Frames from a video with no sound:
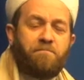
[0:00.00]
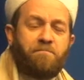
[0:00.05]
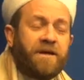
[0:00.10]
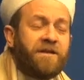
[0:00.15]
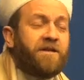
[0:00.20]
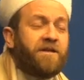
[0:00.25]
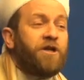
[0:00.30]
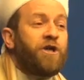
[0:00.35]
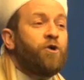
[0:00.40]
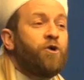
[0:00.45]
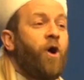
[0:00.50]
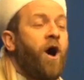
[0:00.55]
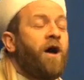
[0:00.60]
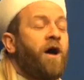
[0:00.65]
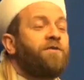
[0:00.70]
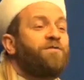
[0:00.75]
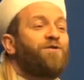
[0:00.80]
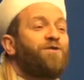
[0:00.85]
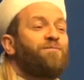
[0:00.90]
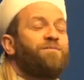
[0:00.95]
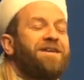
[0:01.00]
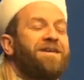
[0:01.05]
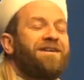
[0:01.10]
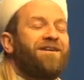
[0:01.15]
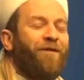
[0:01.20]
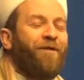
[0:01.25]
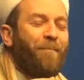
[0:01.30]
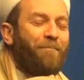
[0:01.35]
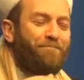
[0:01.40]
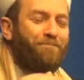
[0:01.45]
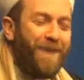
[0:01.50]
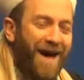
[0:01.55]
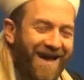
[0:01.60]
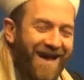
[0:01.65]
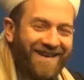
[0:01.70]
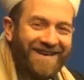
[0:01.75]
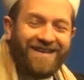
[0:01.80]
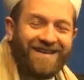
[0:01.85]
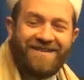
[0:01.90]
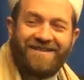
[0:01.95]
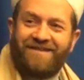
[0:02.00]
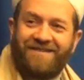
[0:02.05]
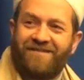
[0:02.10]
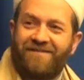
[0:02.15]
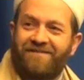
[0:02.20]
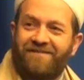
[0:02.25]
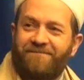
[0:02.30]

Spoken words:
But you ought to be Rabbani.